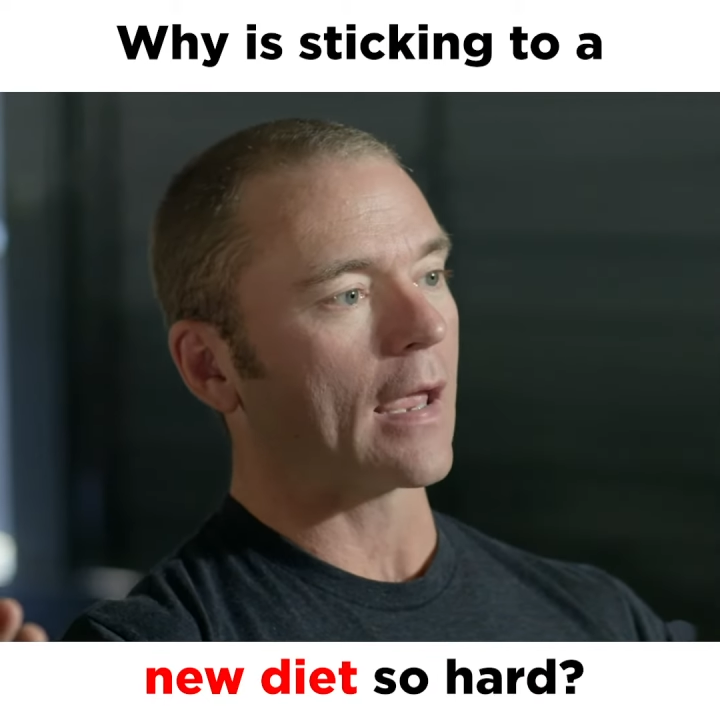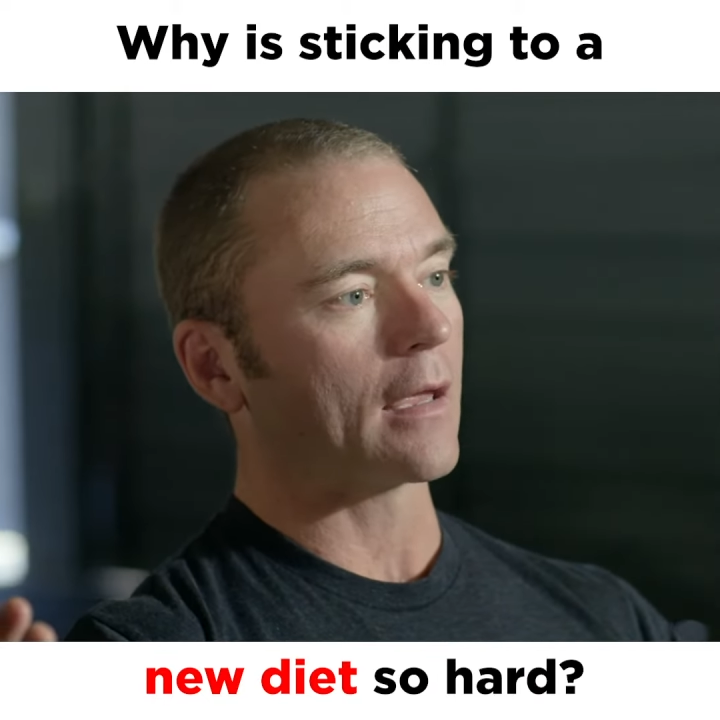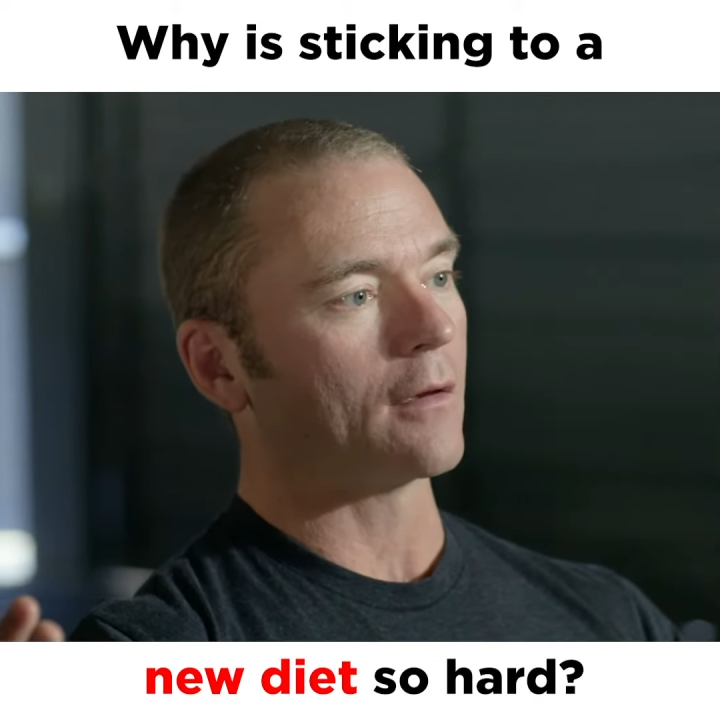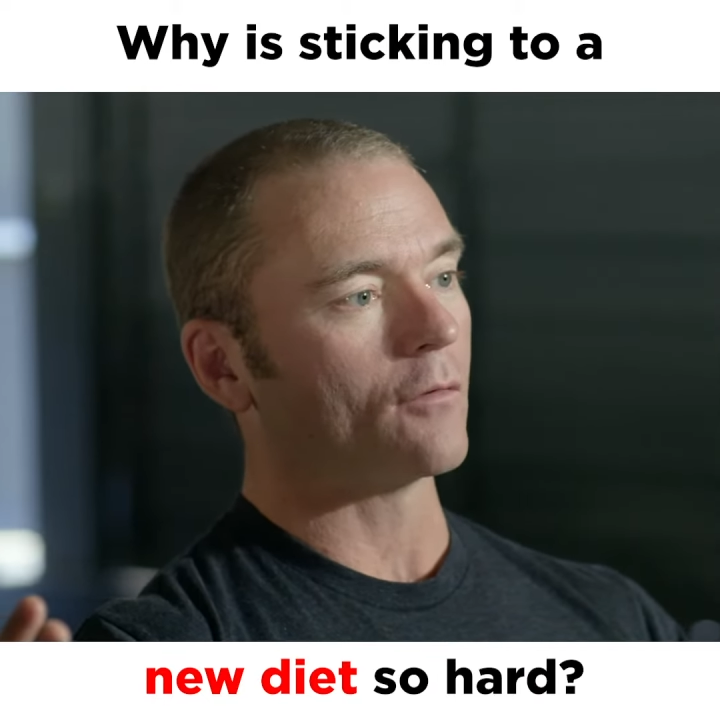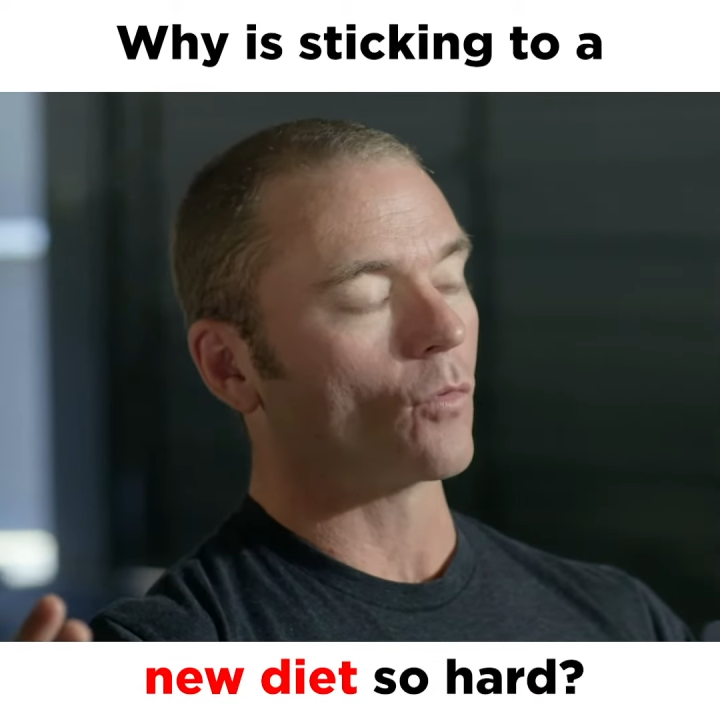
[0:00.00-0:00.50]

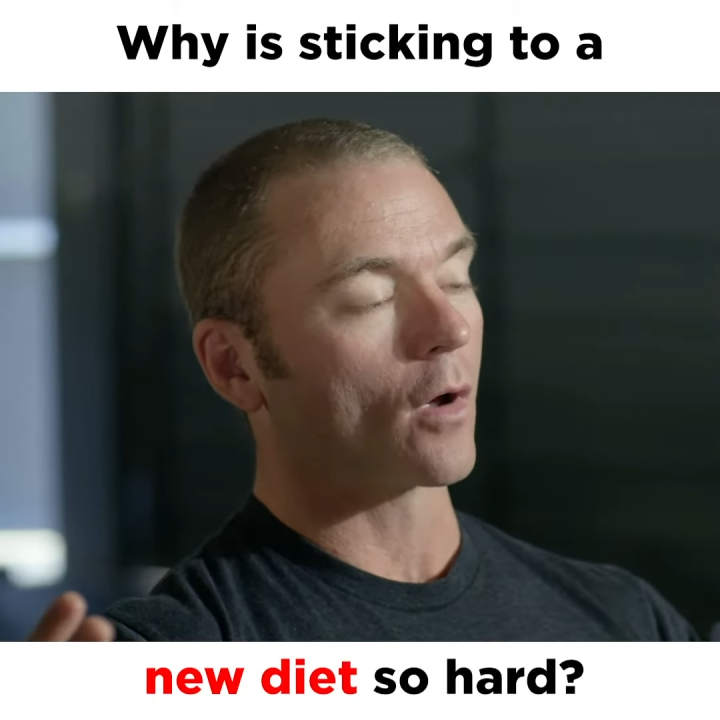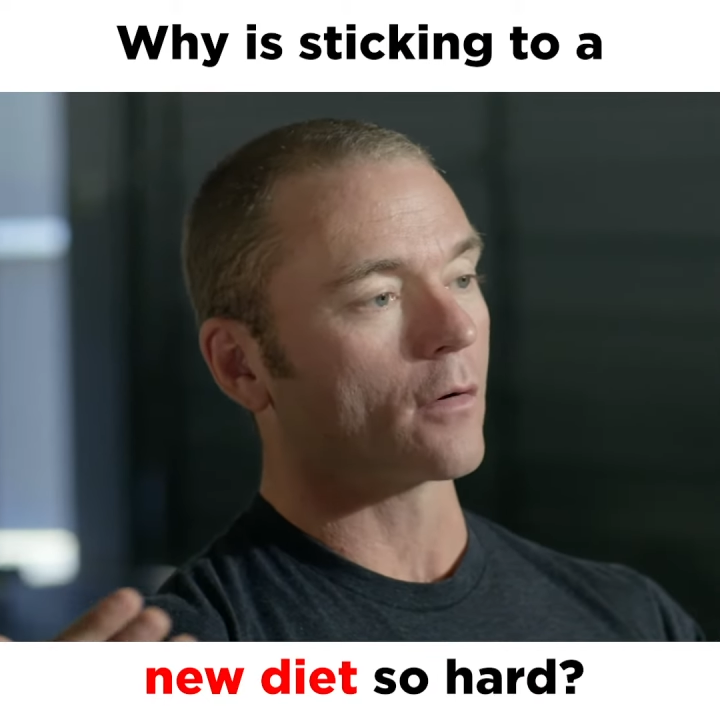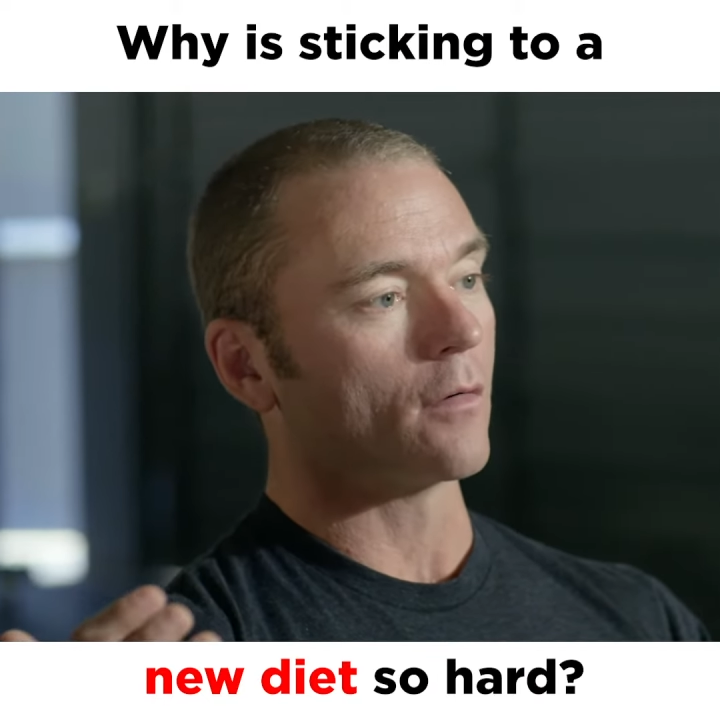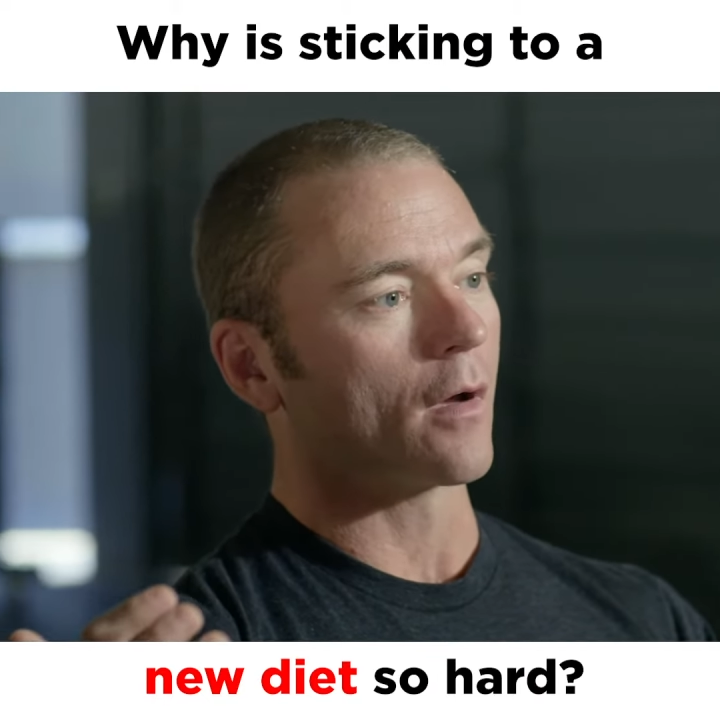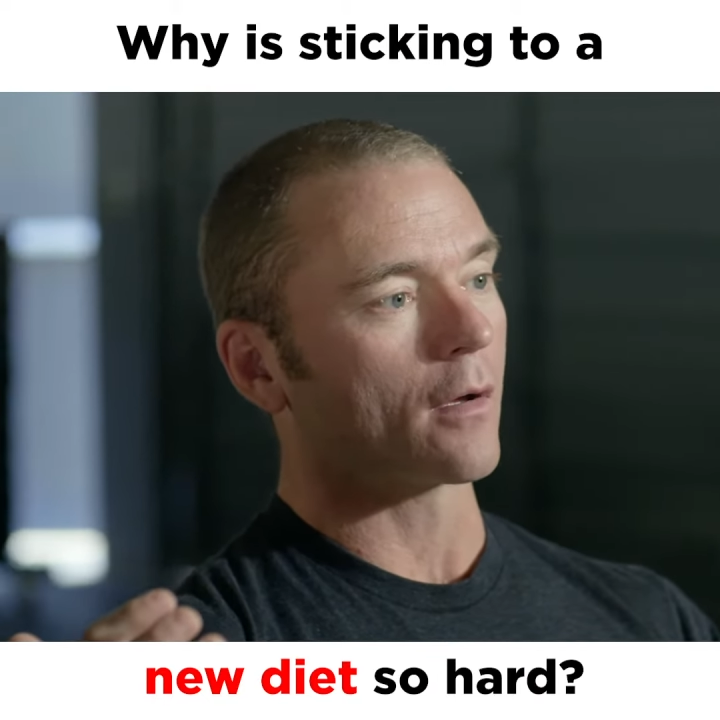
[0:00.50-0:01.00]
and
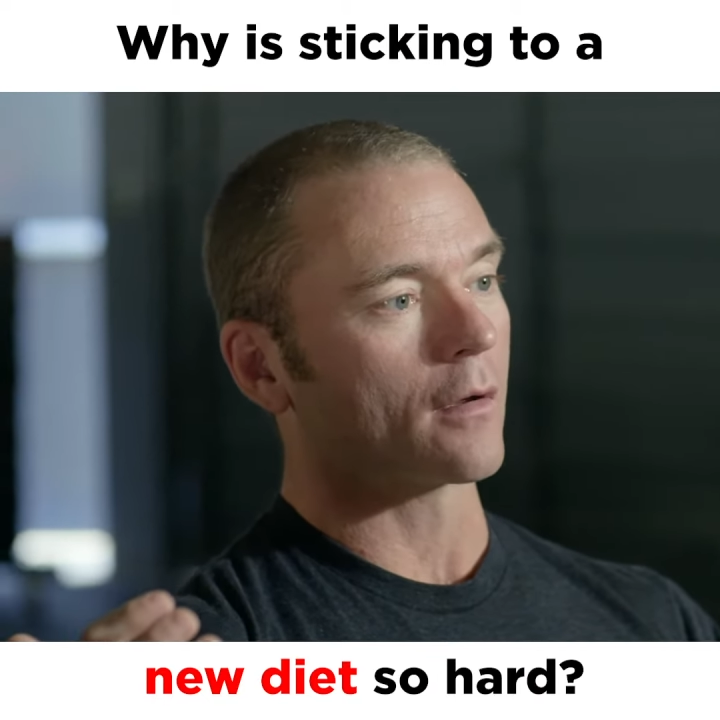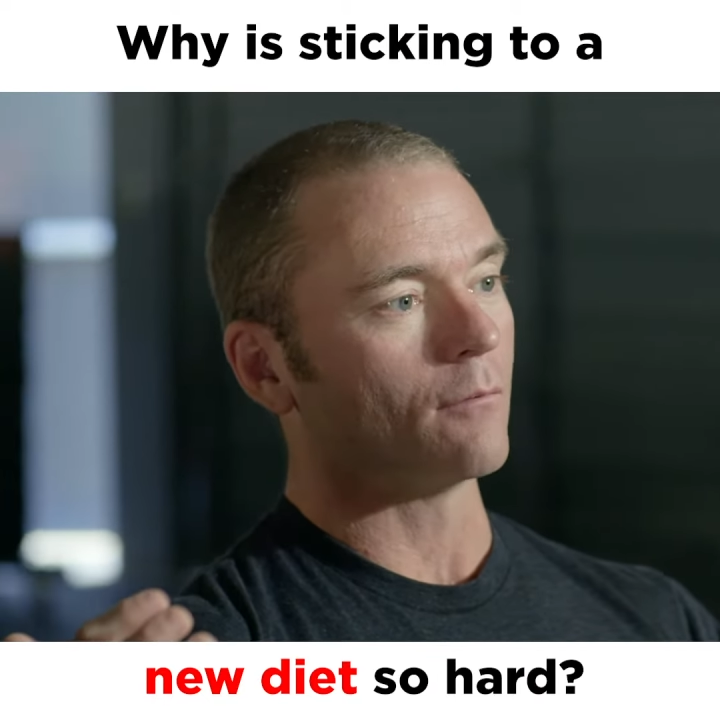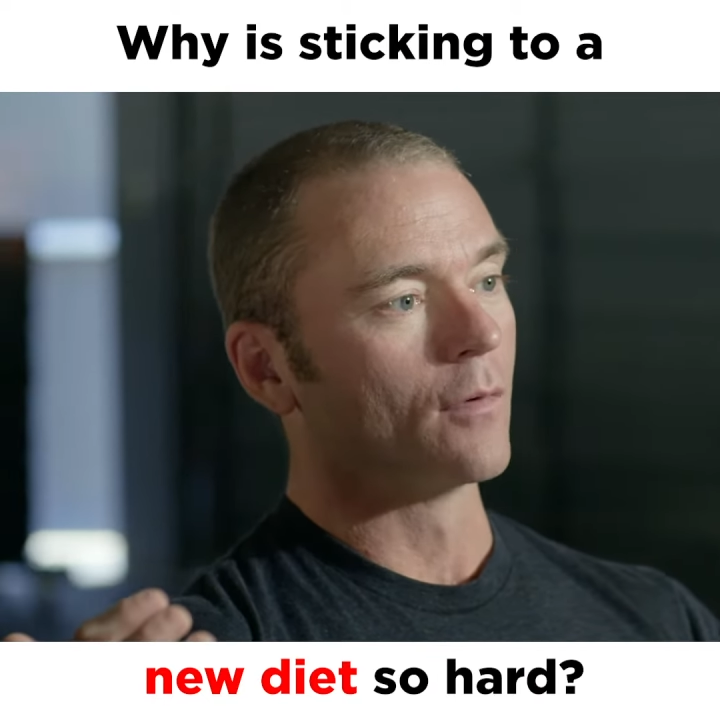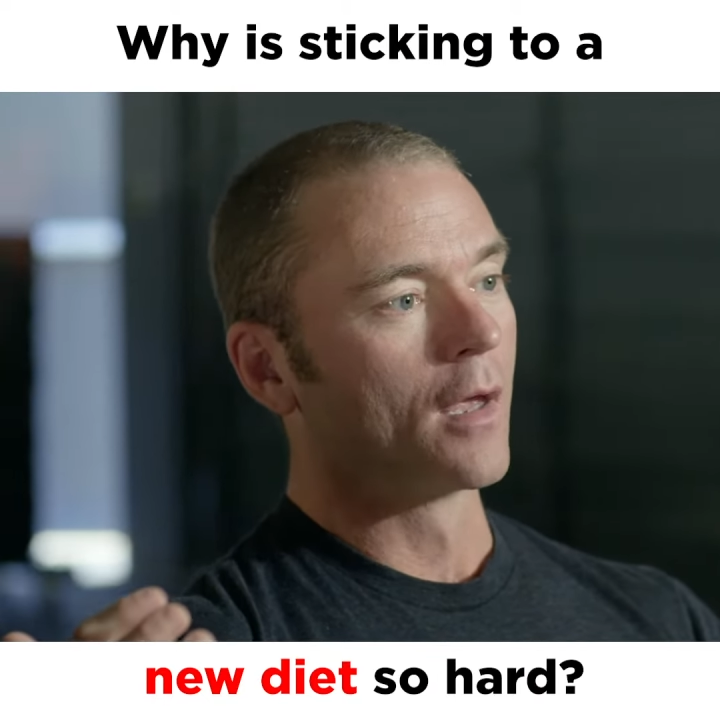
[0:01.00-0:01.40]
a, a